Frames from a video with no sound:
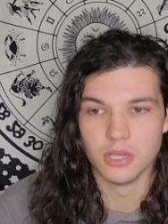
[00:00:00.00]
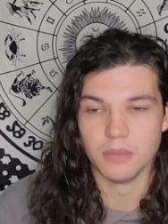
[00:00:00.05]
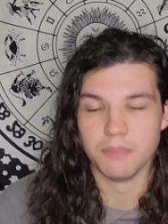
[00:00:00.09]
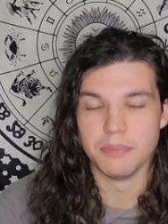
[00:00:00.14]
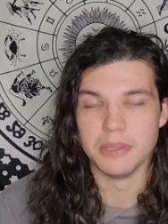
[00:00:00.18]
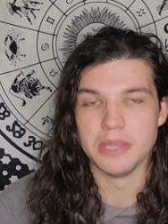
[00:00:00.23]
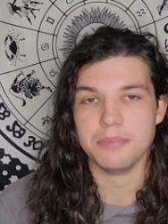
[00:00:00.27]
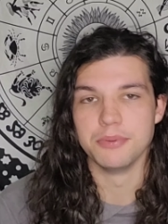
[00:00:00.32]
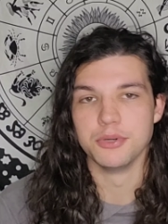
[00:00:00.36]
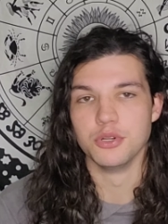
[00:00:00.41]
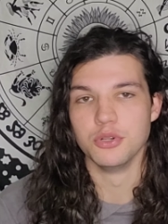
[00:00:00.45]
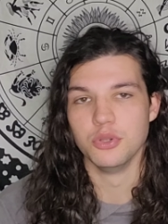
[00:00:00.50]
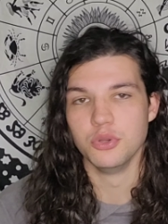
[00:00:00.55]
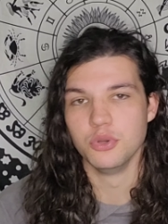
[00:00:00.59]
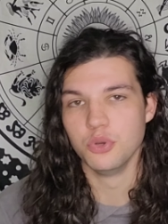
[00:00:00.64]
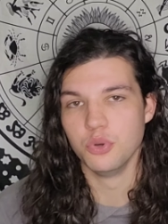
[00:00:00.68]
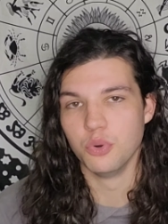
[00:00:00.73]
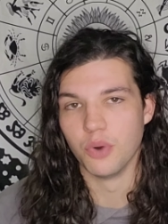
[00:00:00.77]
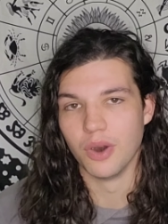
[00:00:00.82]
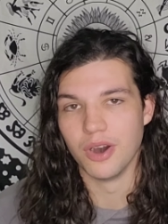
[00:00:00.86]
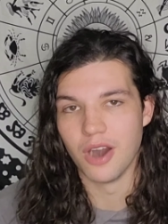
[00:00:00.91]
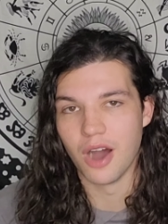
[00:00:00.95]
to people
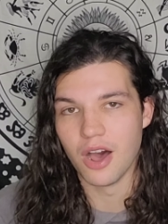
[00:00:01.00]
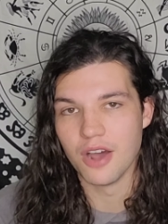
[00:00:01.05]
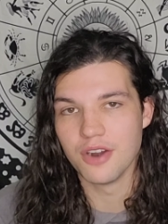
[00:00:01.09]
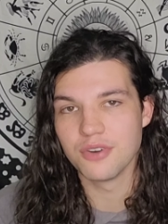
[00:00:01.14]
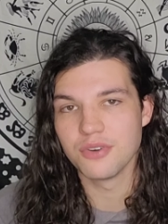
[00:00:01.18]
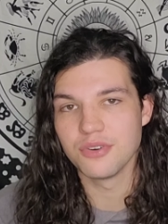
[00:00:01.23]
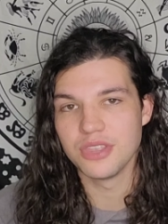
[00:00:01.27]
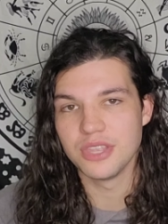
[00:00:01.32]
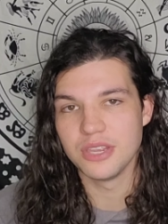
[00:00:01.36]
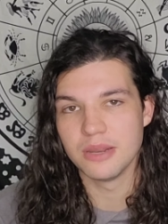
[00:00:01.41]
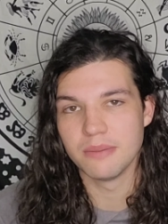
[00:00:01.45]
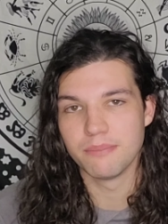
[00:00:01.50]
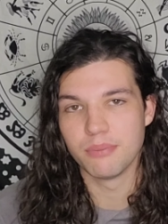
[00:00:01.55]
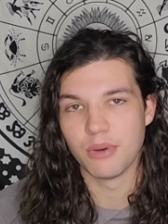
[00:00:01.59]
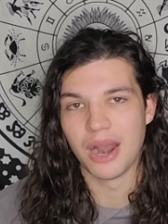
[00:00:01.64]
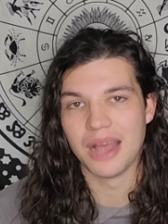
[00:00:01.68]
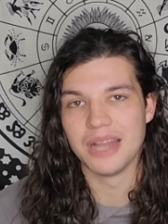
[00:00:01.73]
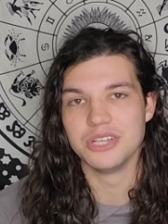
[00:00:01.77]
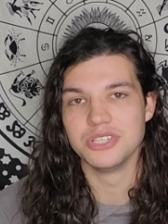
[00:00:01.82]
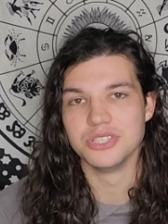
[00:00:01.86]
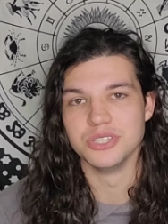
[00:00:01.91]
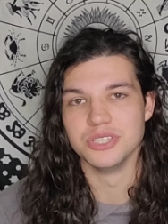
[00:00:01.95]
who are under the
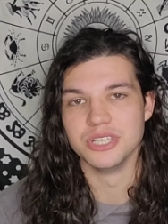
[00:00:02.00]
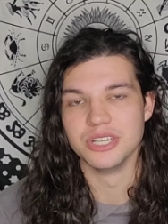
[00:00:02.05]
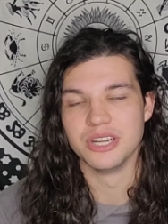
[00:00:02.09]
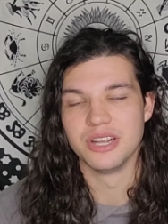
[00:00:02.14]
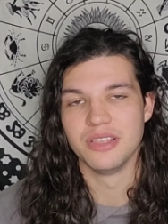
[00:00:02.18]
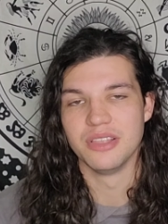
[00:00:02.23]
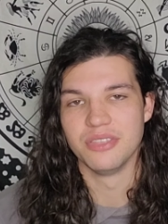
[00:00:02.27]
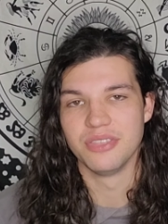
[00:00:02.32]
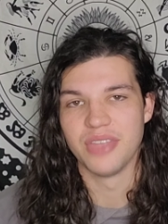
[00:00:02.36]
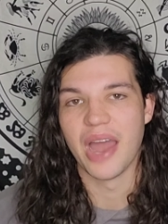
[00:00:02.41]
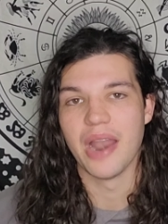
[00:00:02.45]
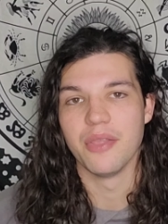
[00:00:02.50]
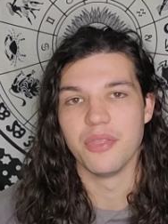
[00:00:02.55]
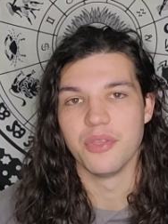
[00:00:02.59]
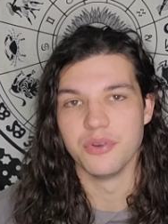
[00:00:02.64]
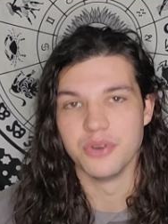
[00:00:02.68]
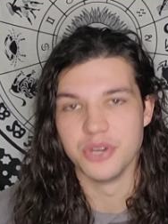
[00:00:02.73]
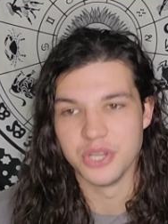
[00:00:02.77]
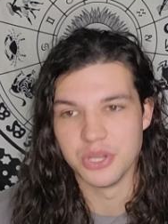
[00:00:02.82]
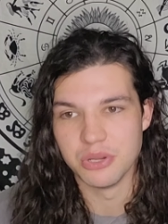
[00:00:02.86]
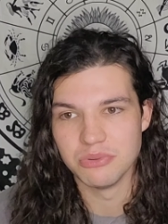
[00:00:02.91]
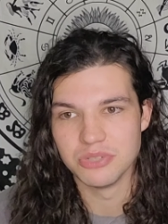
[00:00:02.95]
impression that
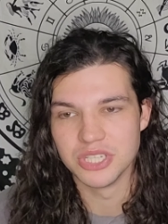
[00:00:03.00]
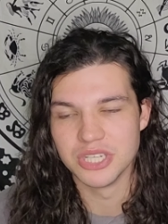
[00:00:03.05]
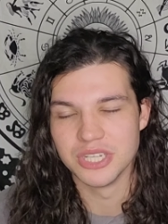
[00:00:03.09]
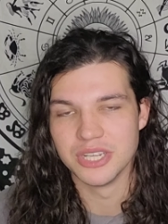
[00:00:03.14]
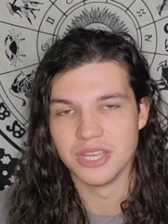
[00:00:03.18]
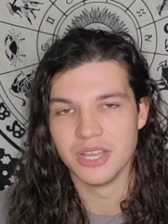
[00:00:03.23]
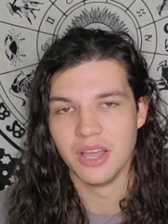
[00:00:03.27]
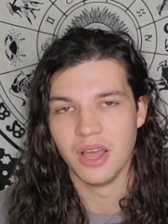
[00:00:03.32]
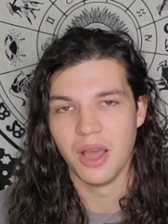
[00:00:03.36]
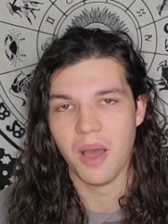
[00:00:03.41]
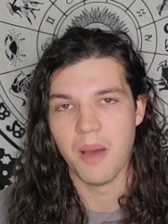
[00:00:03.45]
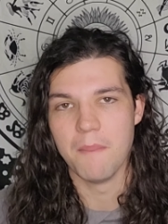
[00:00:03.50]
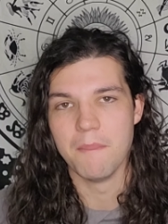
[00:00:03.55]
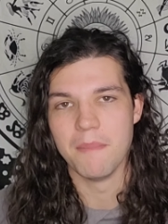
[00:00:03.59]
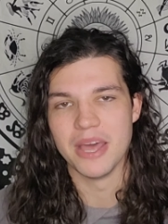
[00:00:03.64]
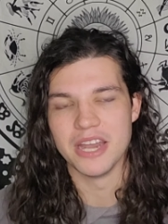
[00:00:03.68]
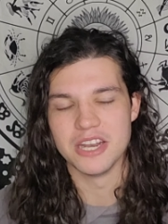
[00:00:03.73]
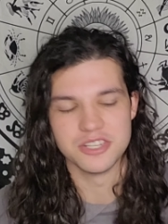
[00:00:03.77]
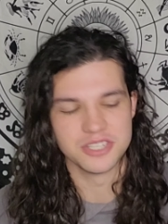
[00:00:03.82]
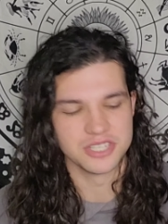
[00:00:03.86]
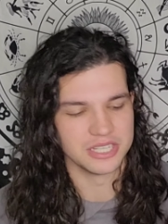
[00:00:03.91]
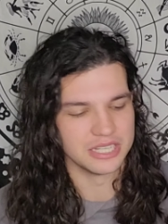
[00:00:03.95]
they're using a
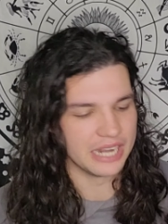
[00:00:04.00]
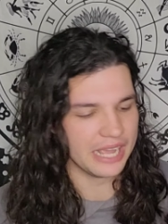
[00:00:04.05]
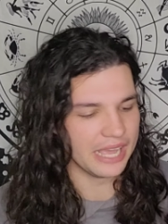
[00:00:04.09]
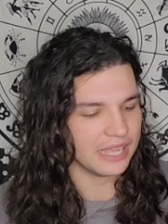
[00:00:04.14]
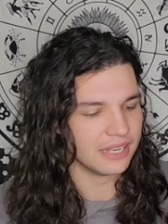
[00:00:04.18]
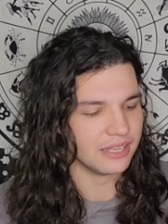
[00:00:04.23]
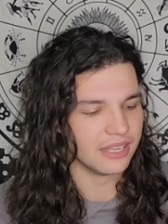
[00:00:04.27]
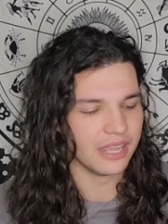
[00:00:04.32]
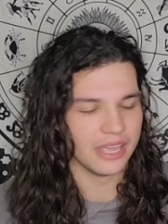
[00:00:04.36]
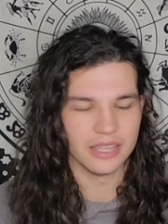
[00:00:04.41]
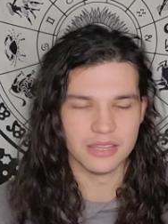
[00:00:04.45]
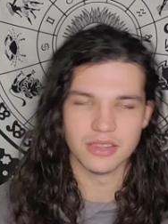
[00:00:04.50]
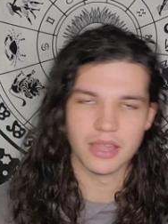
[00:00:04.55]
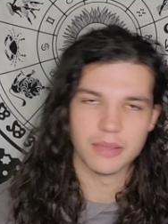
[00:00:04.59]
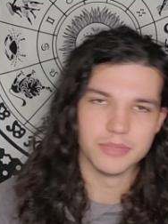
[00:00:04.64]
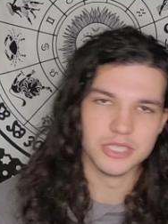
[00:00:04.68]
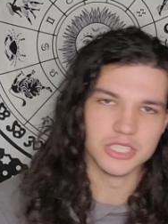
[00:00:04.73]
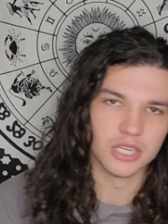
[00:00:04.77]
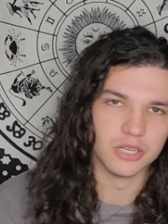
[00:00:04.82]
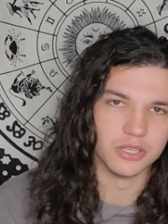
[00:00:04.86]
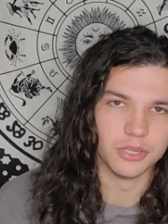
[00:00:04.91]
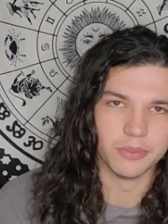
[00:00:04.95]
medicine. And and let
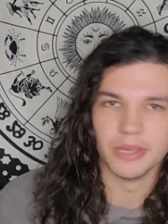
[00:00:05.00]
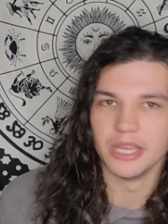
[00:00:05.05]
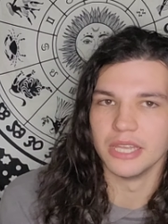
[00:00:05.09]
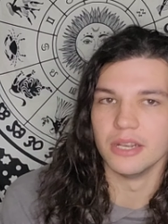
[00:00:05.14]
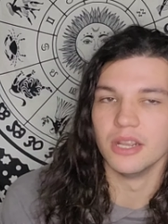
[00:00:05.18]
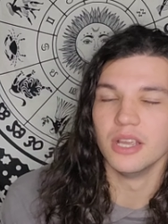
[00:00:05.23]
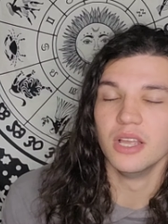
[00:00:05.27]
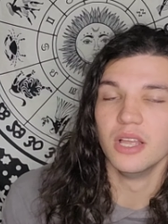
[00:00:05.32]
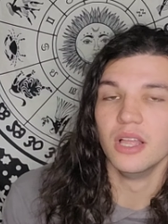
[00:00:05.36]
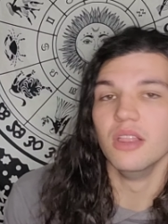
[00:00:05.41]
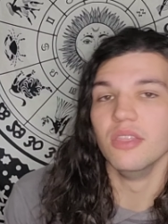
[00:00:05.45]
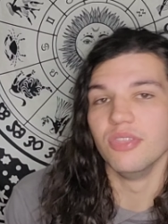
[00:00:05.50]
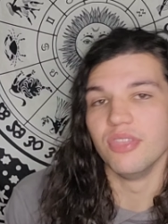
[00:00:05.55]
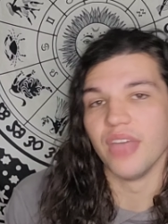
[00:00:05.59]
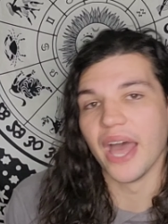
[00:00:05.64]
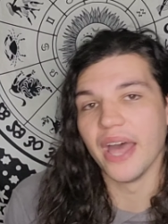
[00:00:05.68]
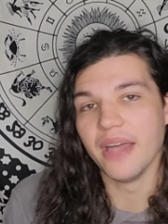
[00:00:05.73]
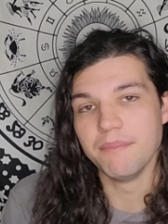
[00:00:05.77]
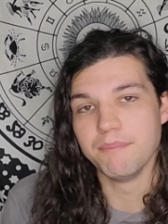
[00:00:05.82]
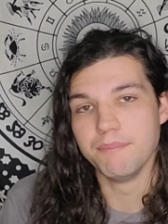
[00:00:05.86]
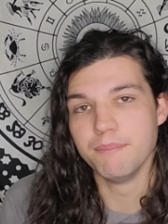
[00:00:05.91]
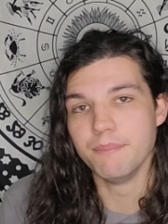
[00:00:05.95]
me tell you, man,
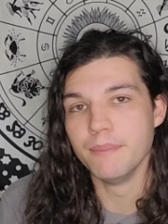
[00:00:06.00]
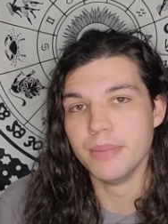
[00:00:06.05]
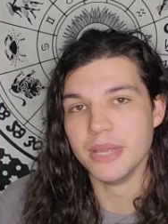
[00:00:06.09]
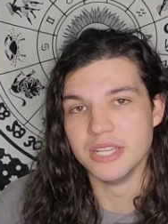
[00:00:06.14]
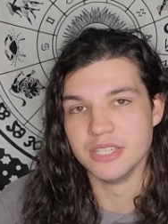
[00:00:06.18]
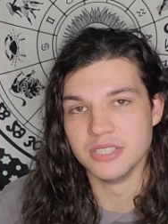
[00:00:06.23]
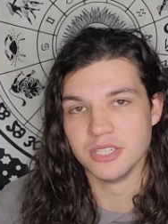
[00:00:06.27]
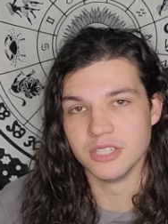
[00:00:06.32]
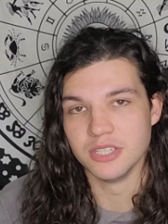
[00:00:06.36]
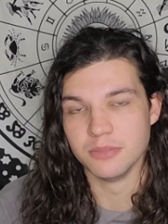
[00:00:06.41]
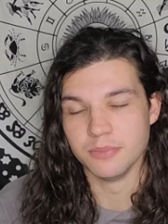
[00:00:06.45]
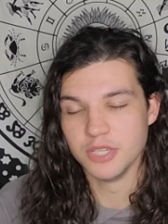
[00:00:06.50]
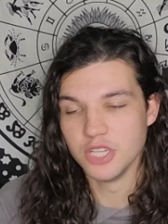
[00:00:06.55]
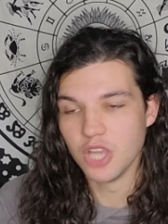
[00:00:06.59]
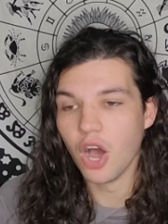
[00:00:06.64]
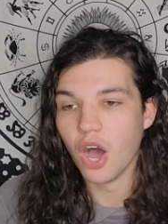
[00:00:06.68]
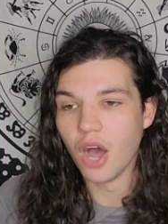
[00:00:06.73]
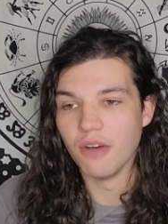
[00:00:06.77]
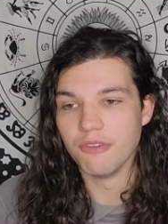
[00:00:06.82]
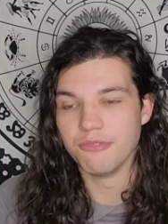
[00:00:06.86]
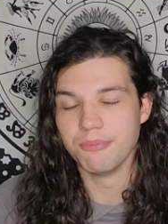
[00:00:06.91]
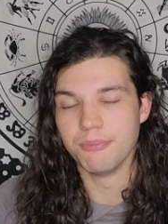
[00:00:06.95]
that pisses me
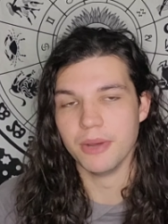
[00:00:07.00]
off.